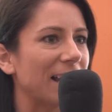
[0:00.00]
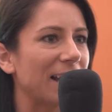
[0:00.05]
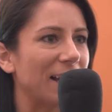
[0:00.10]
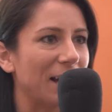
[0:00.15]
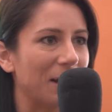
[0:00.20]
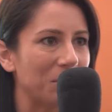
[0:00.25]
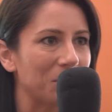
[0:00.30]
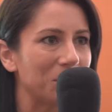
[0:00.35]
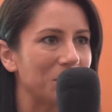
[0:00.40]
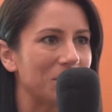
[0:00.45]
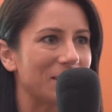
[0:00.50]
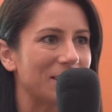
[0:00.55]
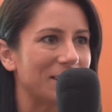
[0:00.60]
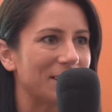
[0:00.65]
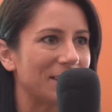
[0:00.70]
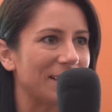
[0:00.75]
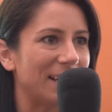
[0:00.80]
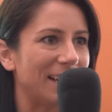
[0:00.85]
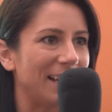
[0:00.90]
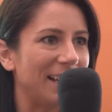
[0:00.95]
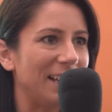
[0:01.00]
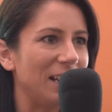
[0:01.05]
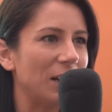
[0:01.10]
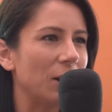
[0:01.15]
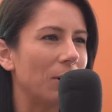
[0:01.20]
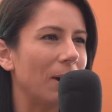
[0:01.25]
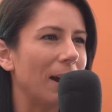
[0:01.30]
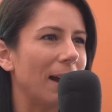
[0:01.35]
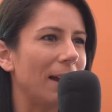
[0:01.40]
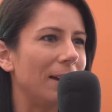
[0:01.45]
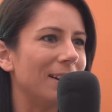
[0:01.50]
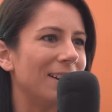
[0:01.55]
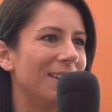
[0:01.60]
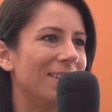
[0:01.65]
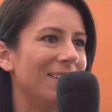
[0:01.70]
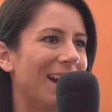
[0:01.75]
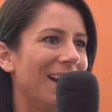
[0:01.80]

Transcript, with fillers: I got older, you know, I,